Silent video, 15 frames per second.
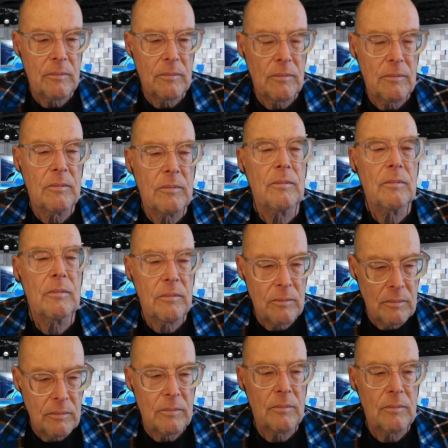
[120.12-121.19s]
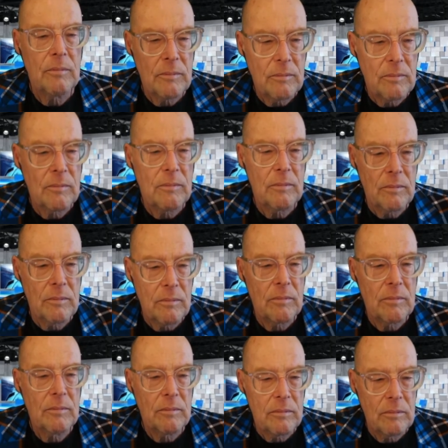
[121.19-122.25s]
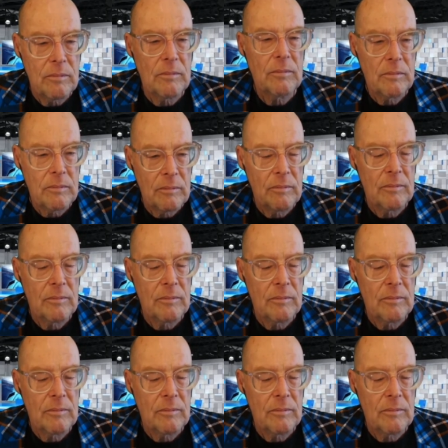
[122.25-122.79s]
The person shown says nothing.